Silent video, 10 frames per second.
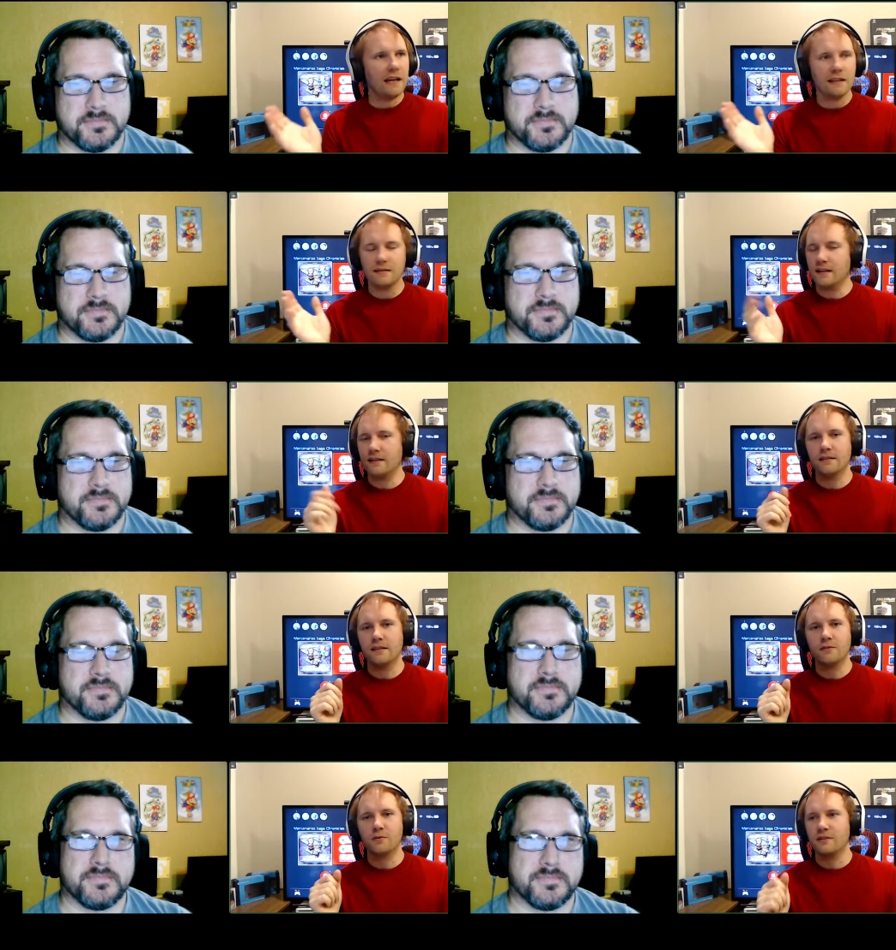Speaker 1: and and then
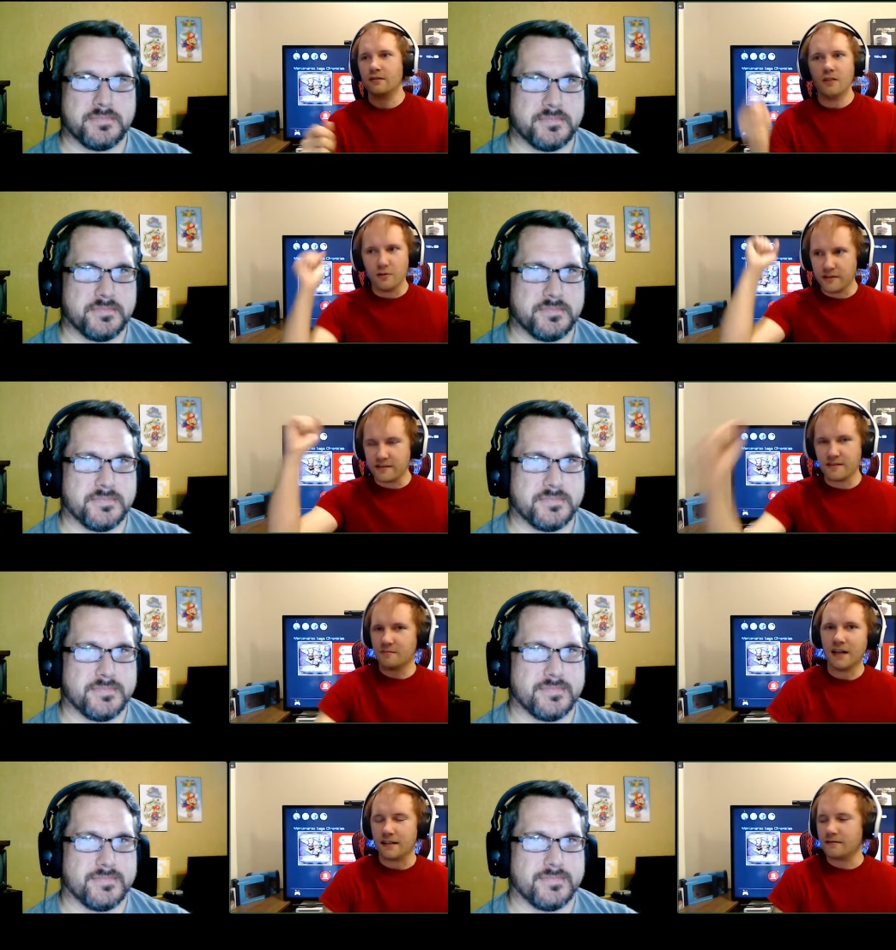Link was like, "No, this
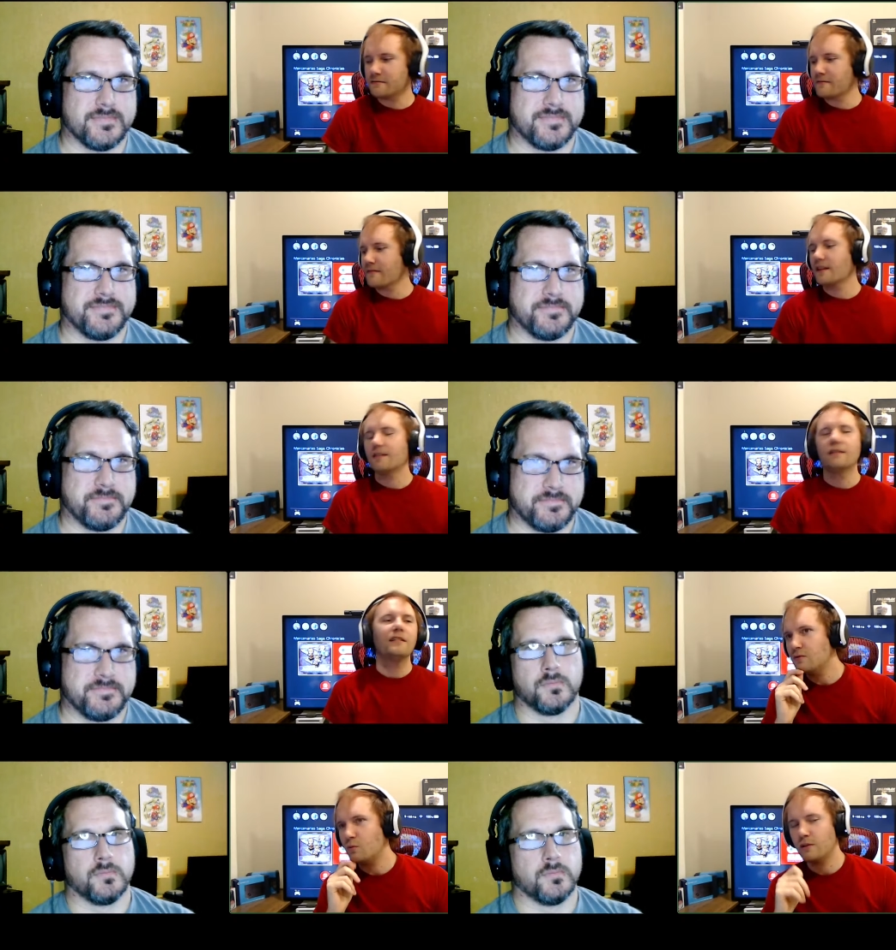is mine."
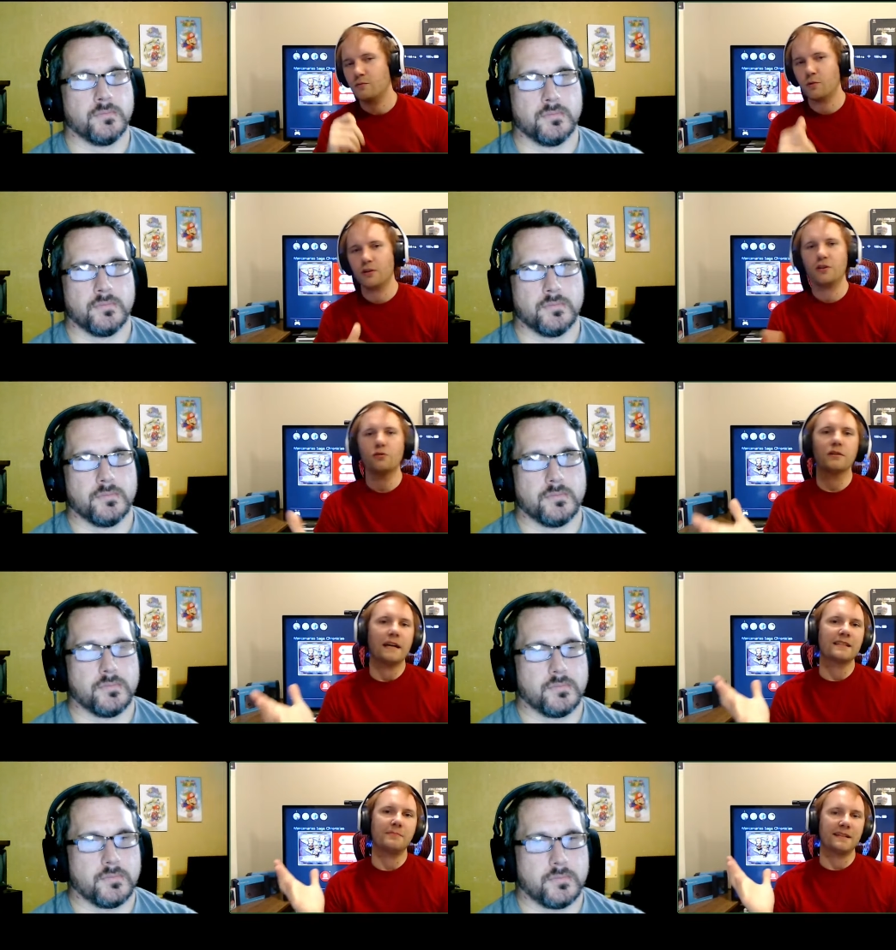What what are
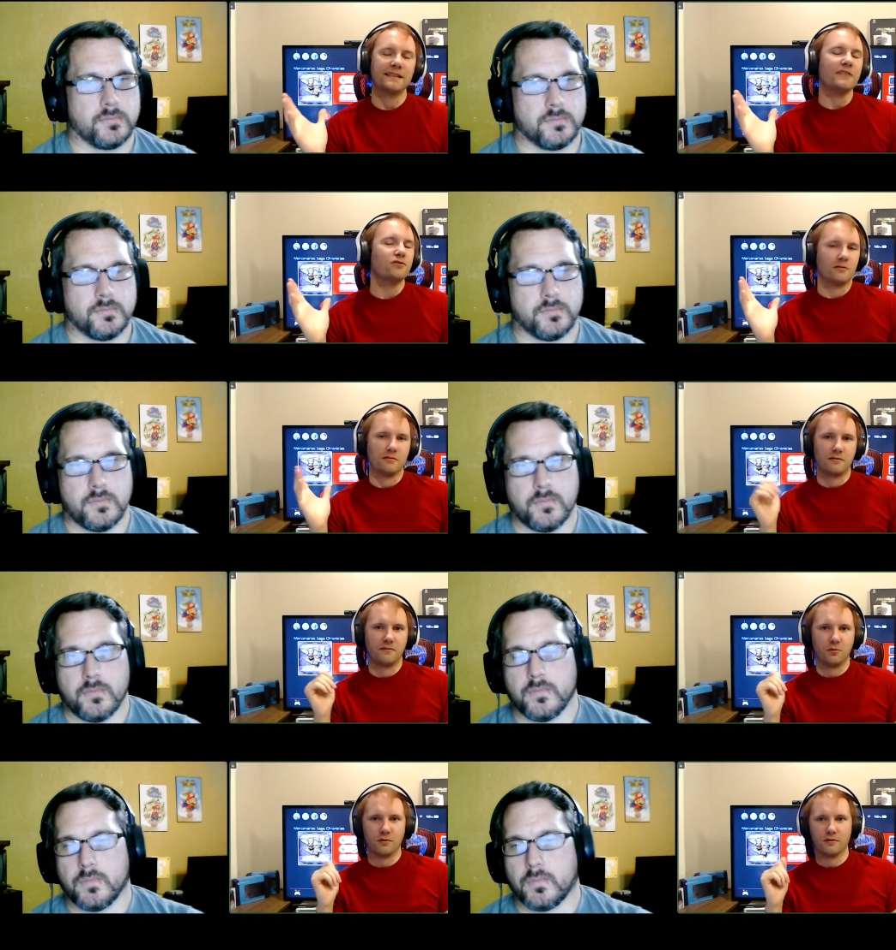your expectations
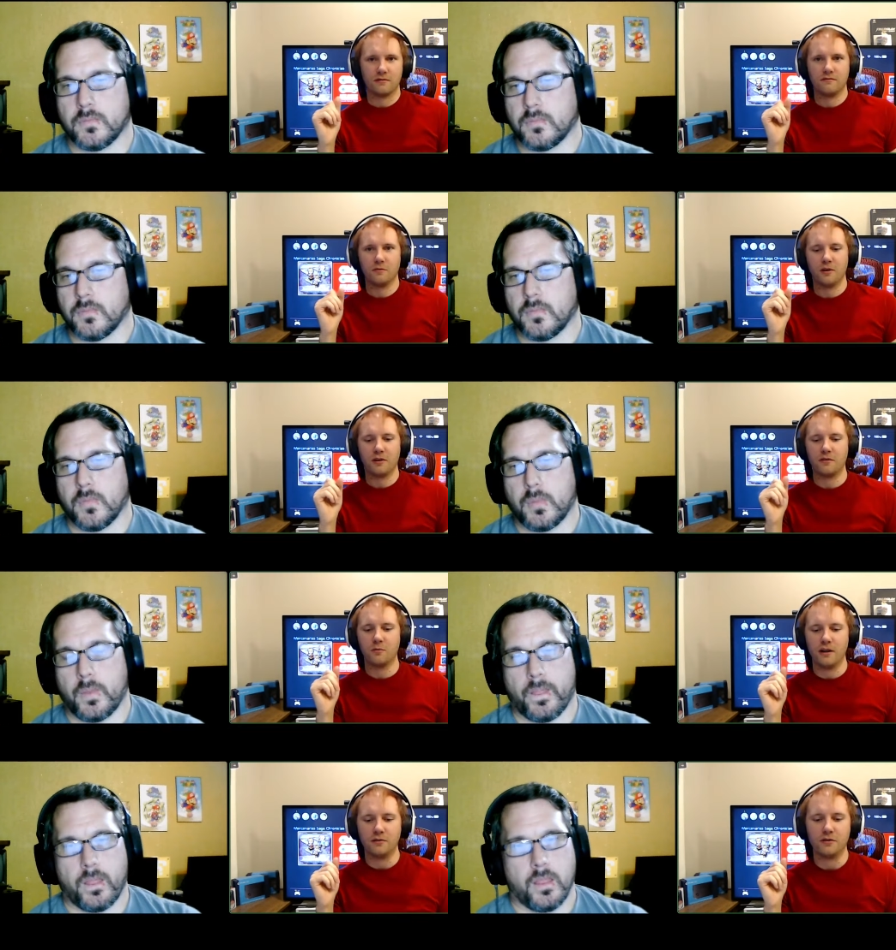for for Breath of
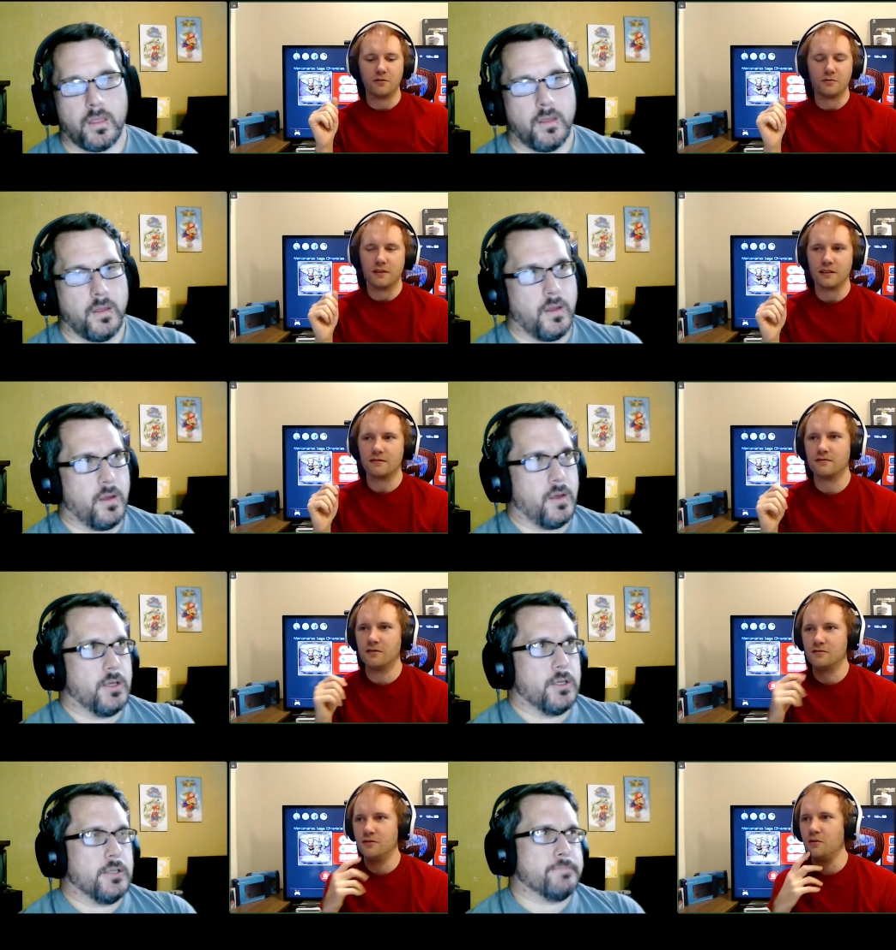the Wild two? Like,
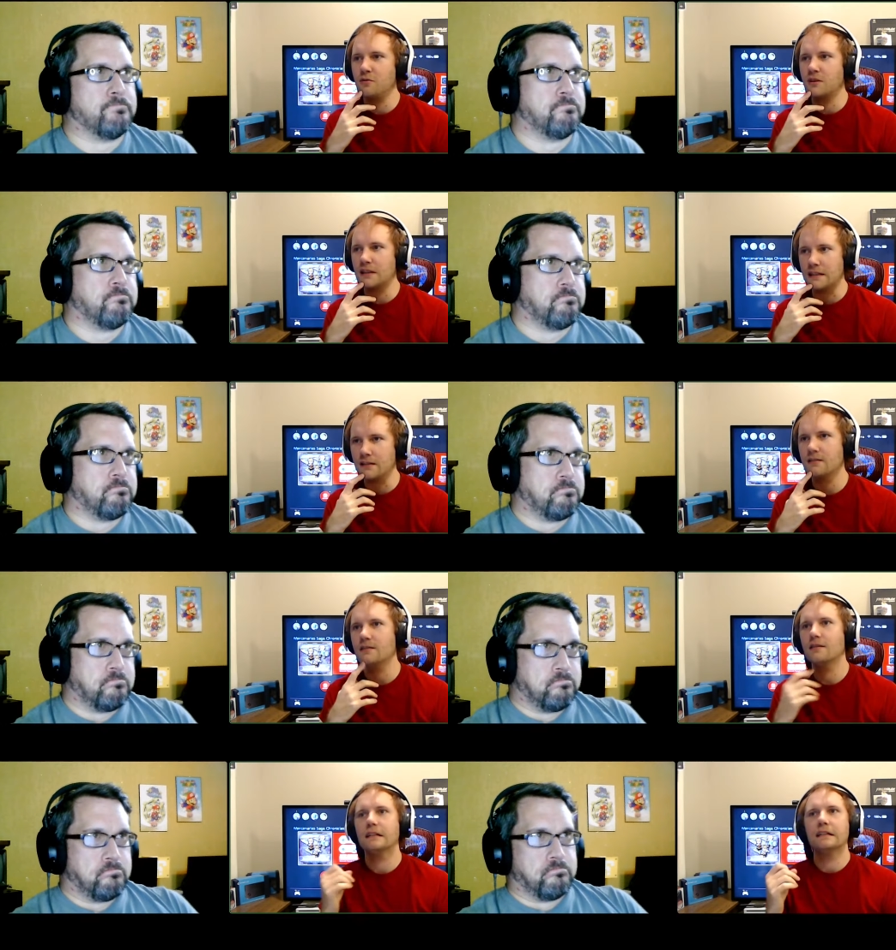do, do you think
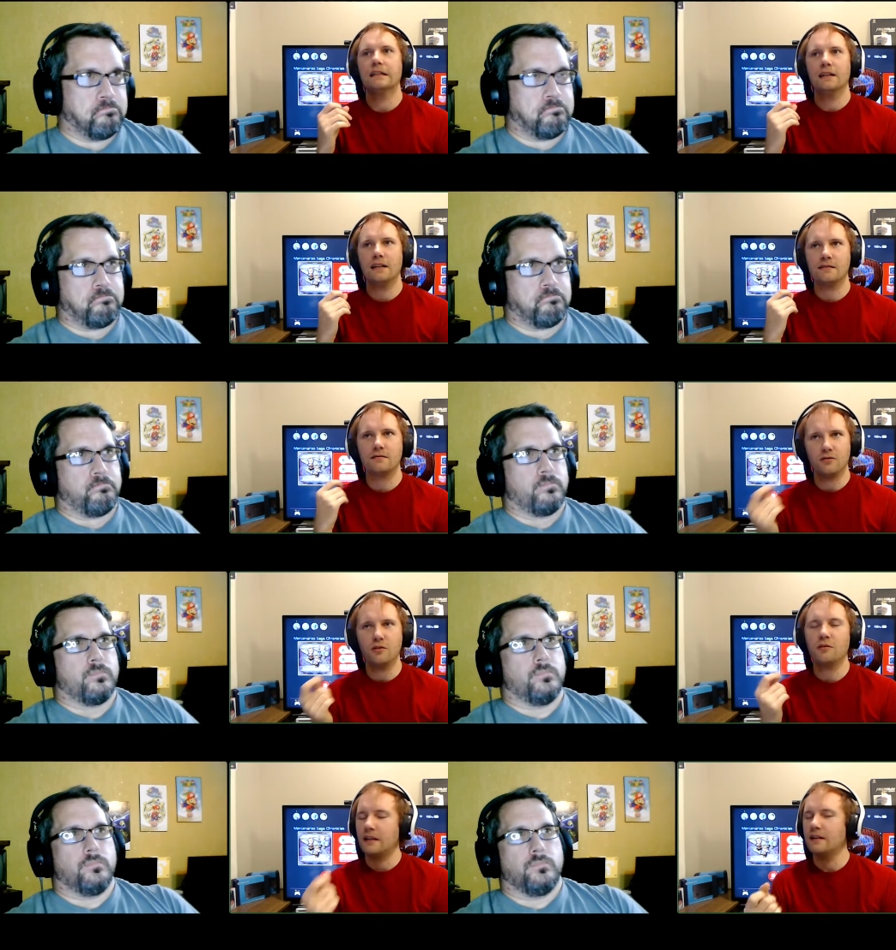it,
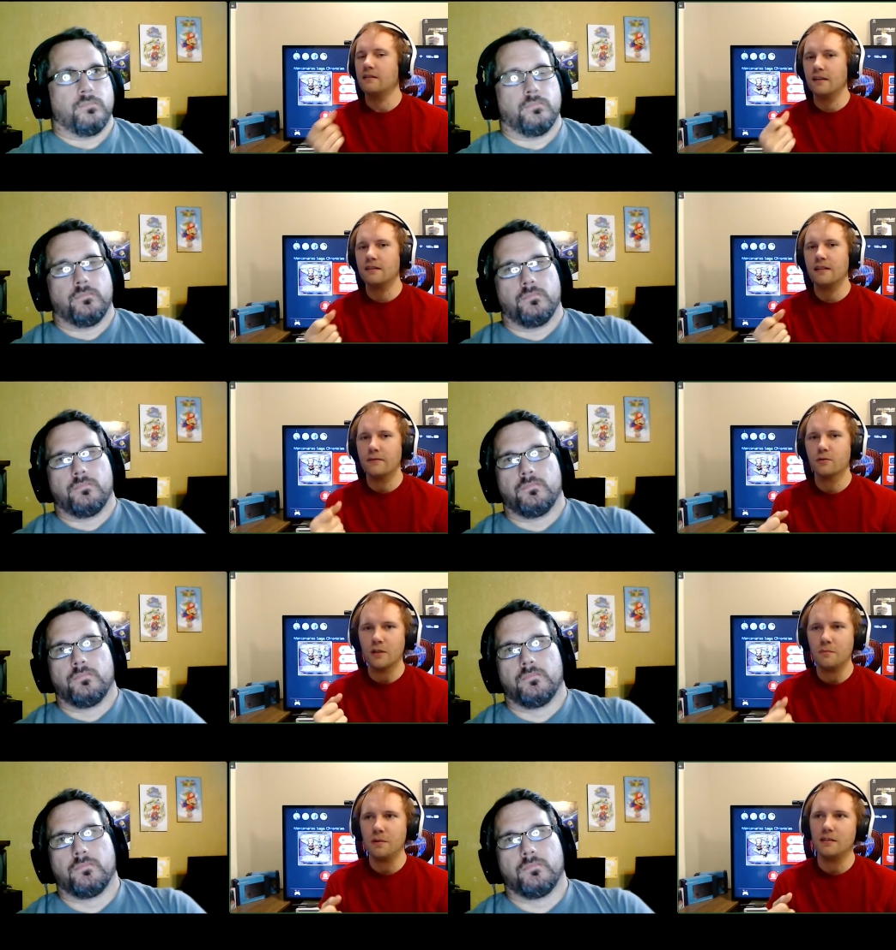do you think they could have a
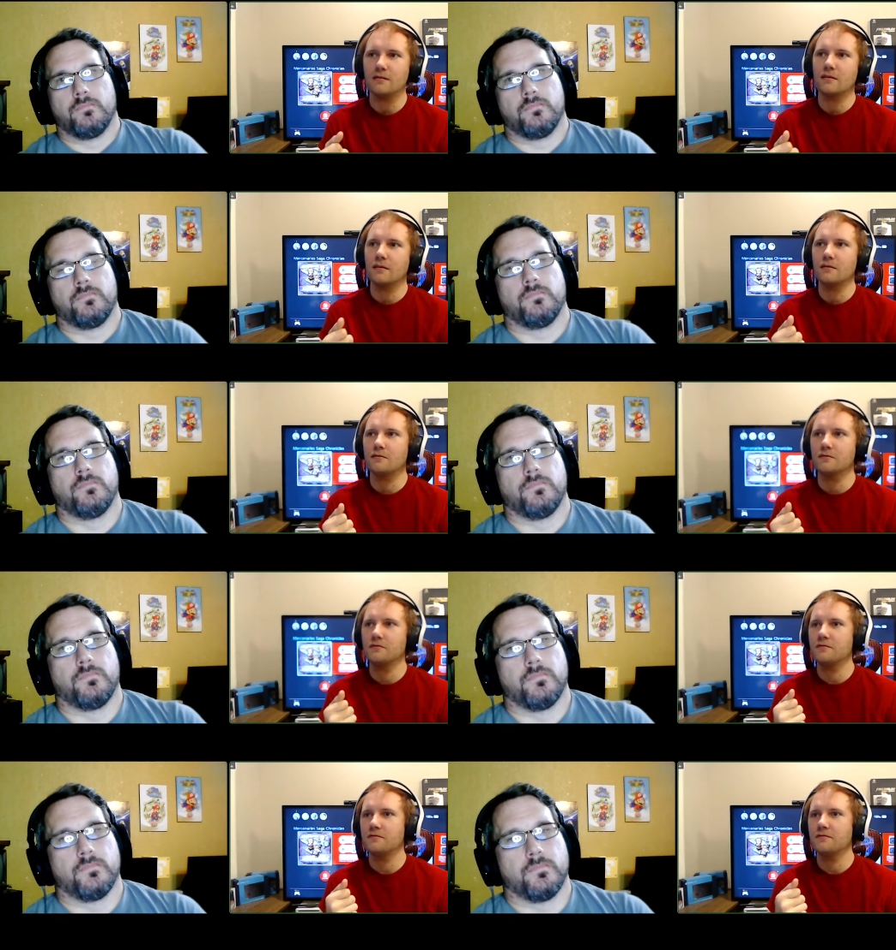repeat of